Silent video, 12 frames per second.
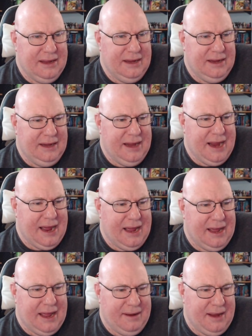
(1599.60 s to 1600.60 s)

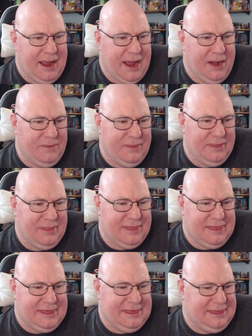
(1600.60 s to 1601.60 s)
Yeah, I don't
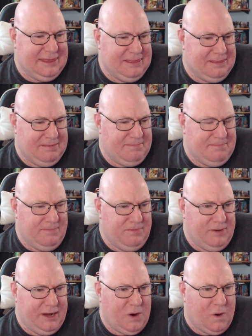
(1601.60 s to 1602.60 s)

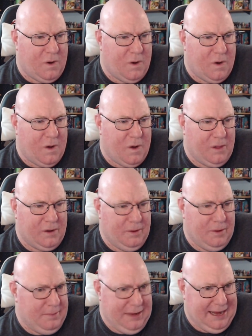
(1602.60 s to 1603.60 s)
recall her
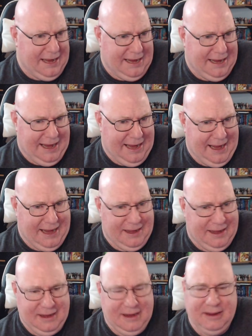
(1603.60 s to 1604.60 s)
being
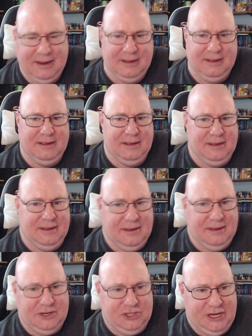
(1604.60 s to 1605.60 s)
in
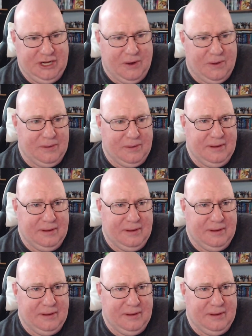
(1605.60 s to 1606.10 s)
She-Hulk.